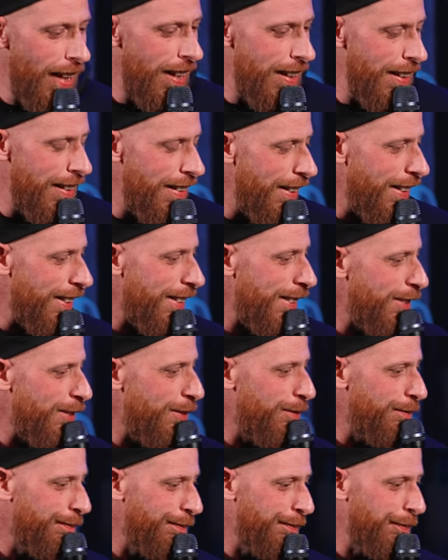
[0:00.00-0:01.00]
uh,
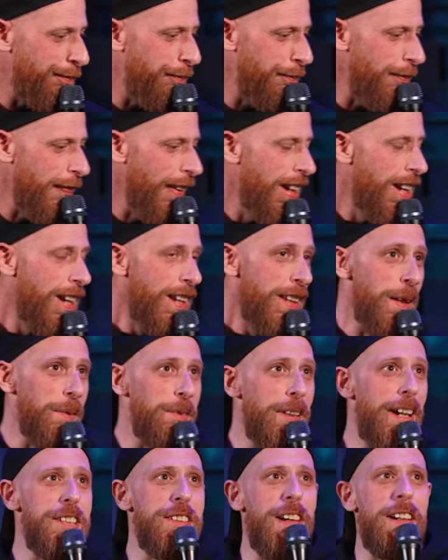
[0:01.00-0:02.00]
I'm
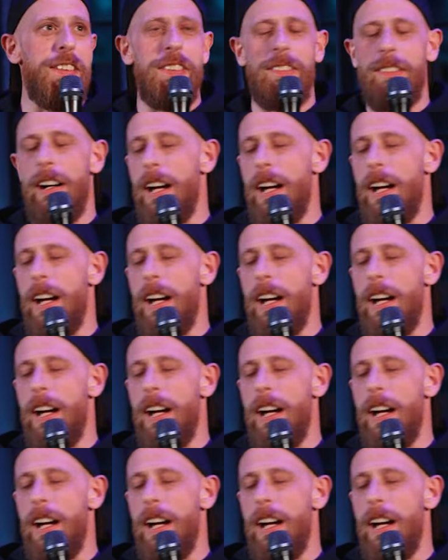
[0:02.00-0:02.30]
glad you guys are